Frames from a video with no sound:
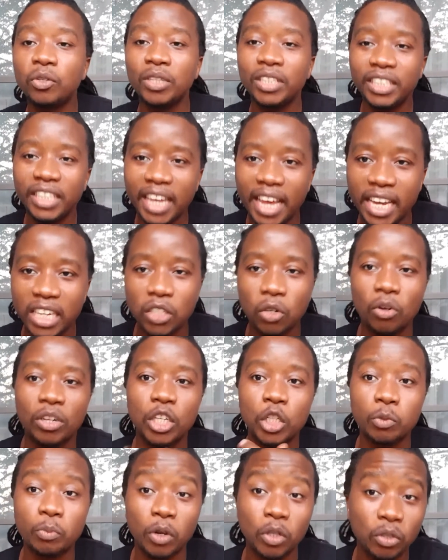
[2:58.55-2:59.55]
to engage or
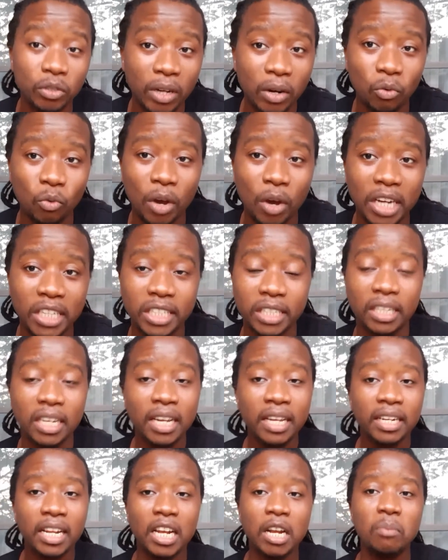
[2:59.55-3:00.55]
respond to the question,
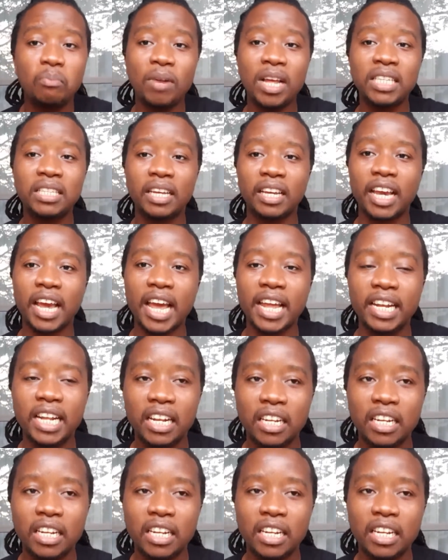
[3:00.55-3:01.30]
and they place again.